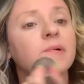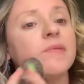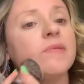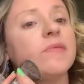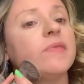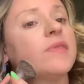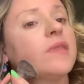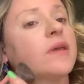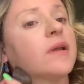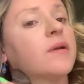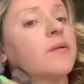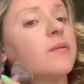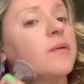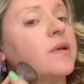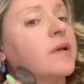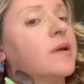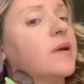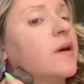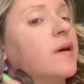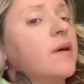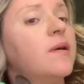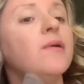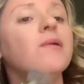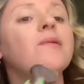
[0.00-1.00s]
There we
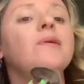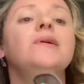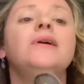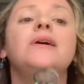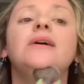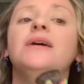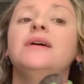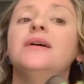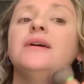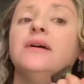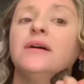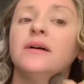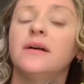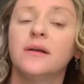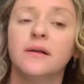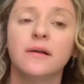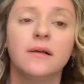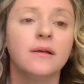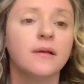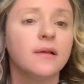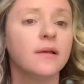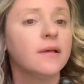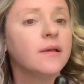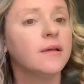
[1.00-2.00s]
go.
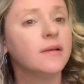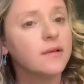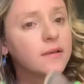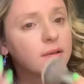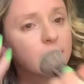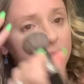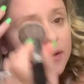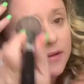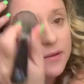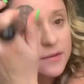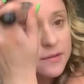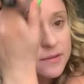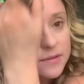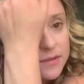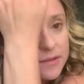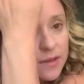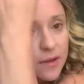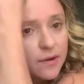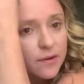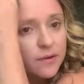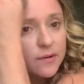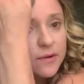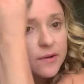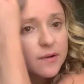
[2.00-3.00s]

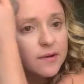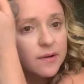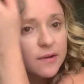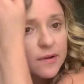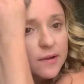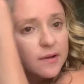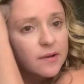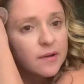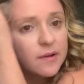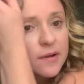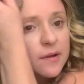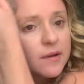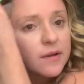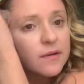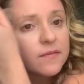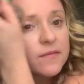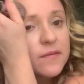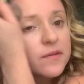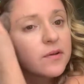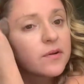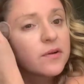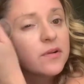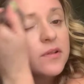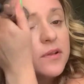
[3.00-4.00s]
So, if
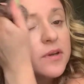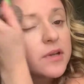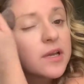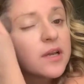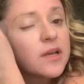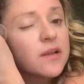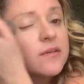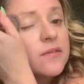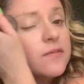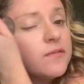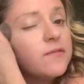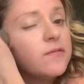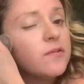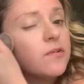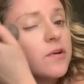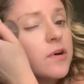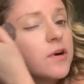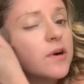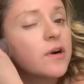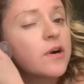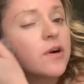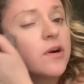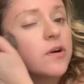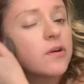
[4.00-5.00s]
you're looking
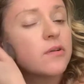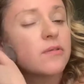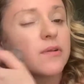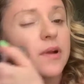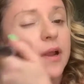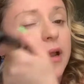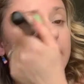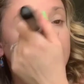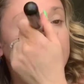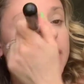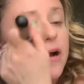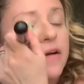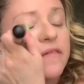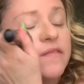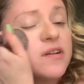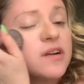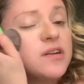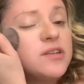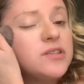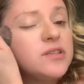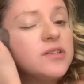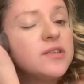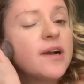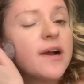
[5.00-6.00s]
for great
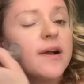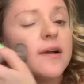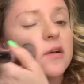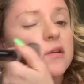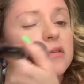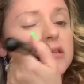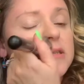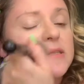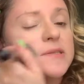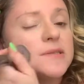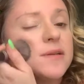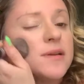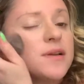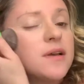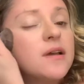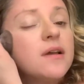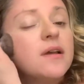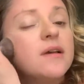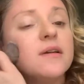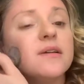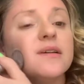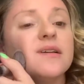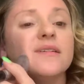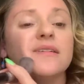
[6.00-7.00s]
coverage, you guys,
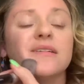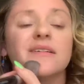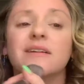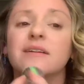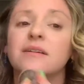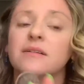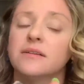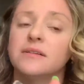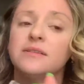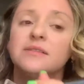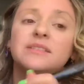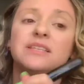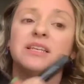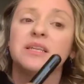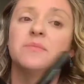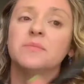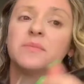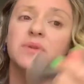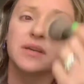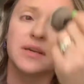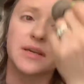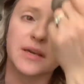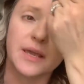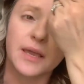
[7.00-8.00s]
send
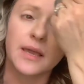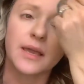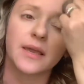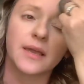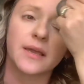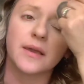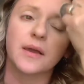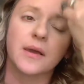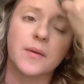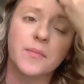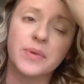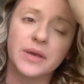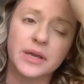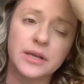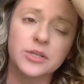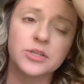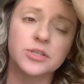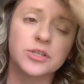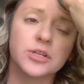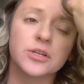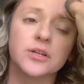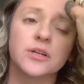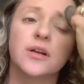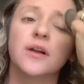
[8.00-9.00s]
me a
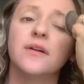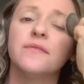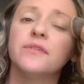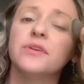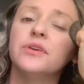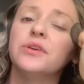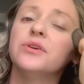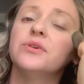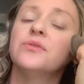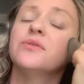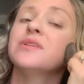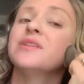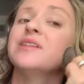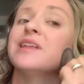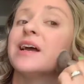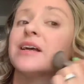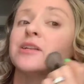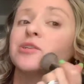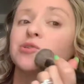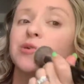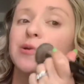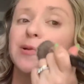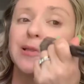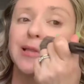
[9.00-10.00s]
picture of you in
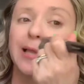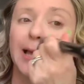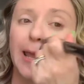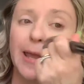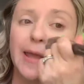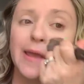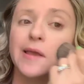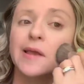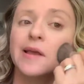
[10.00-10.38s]
natural light,